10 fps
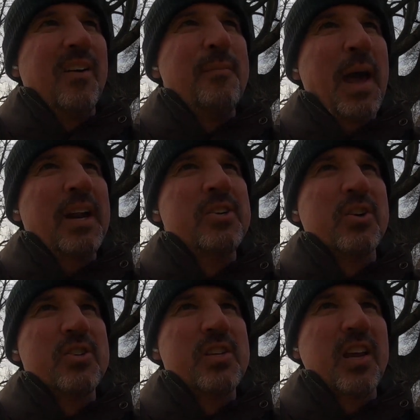
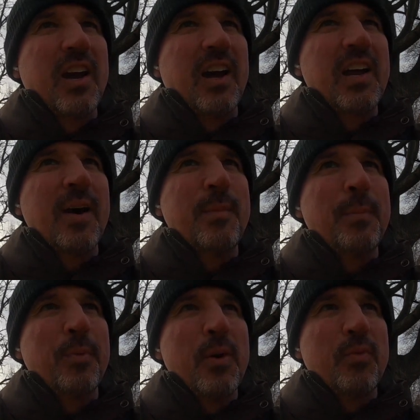managers come
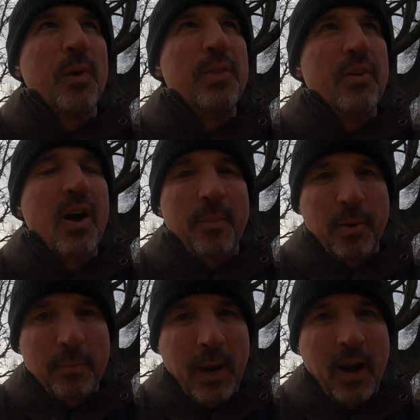up with when they're not
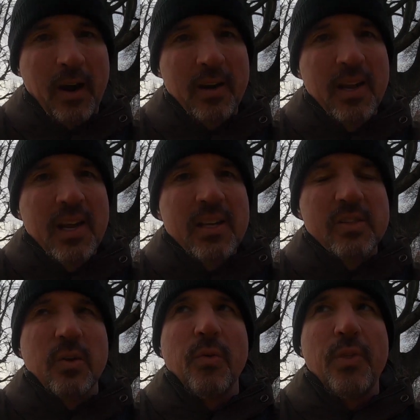prepared.
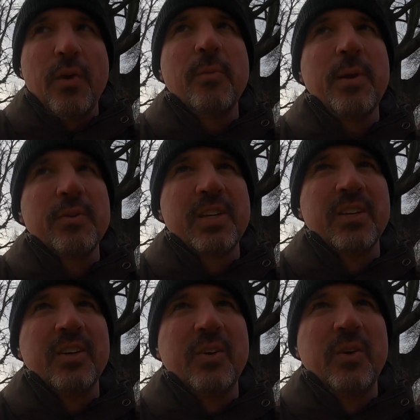So they will be able
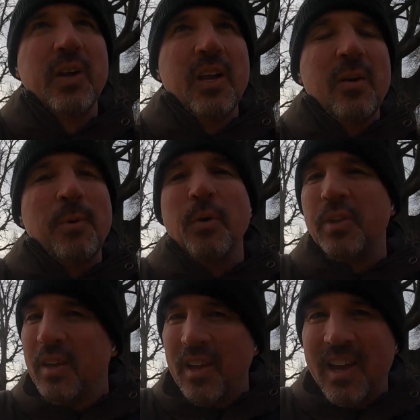to both
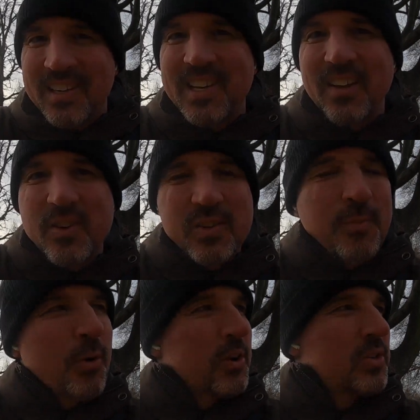tell you
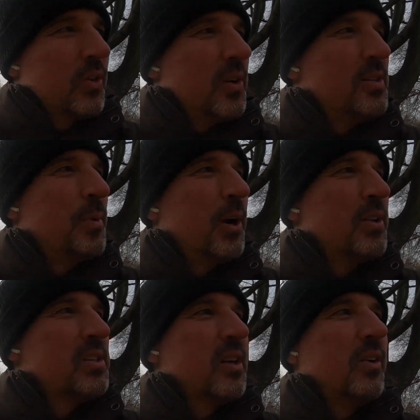some horror stories, but
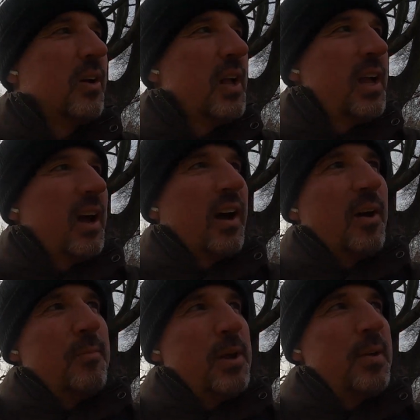also
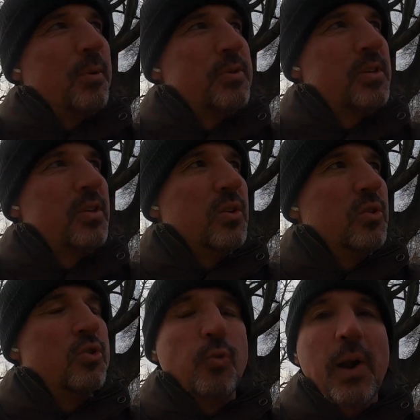be able
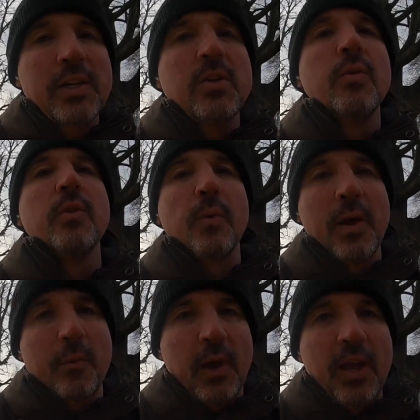to direct you in the
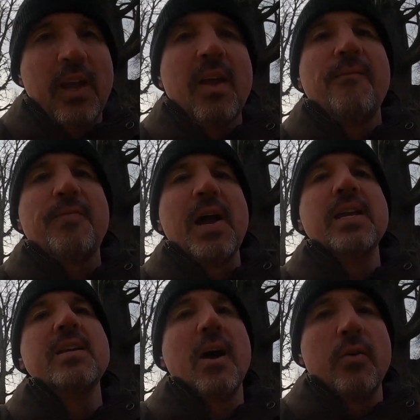right way.
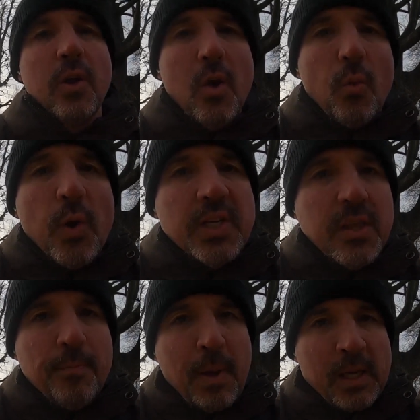Find out what do
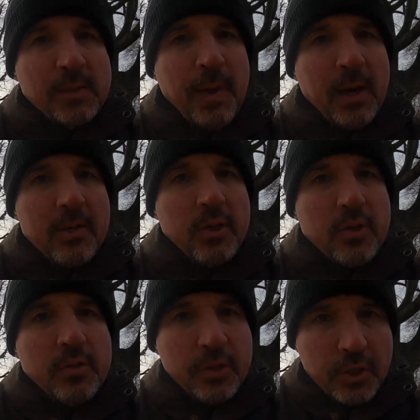the best
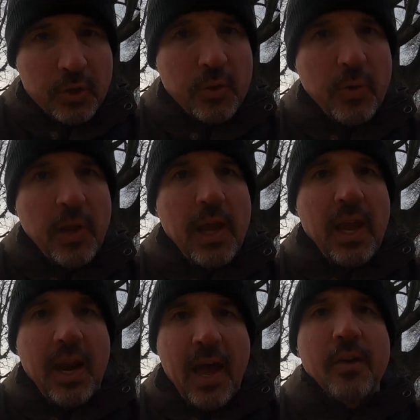managers do,
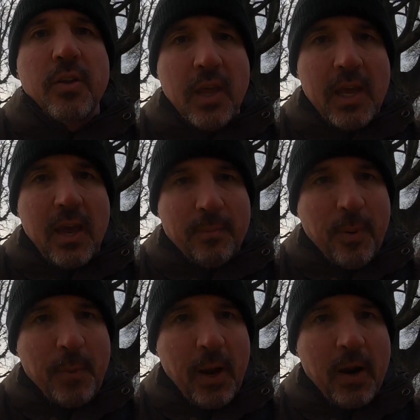and how do they get
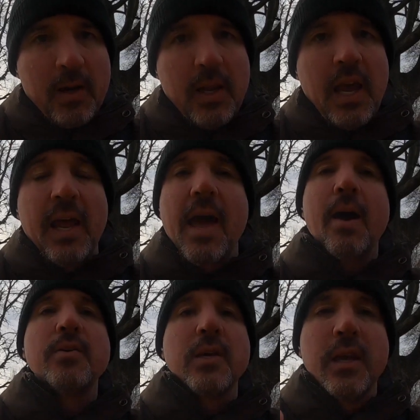prepared, and
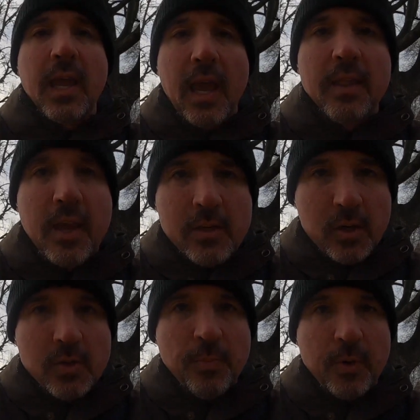how can the
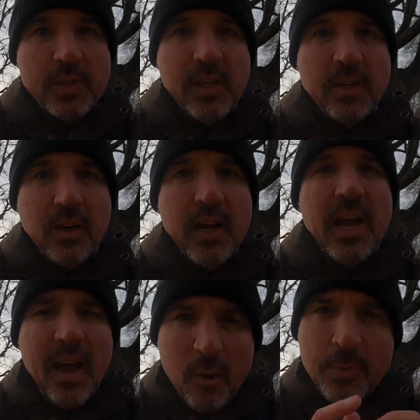HR Support Center
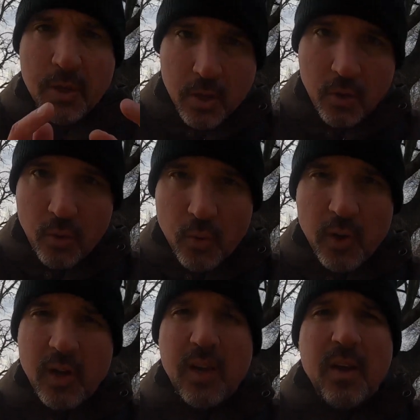help you
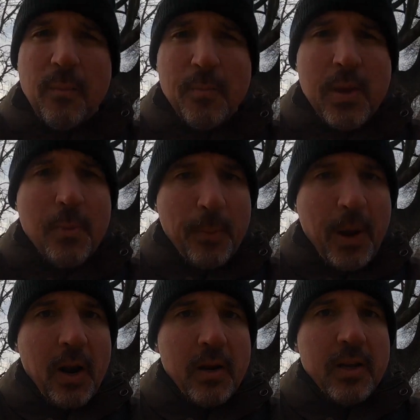be
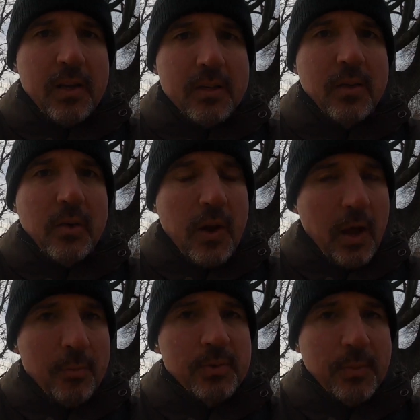prepared to
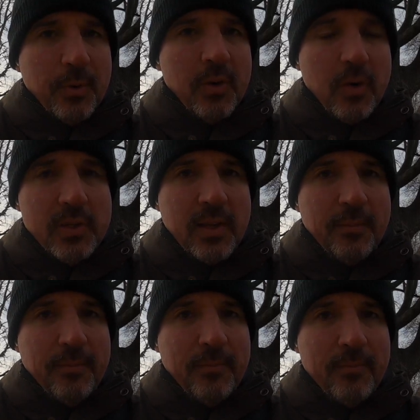help support your team.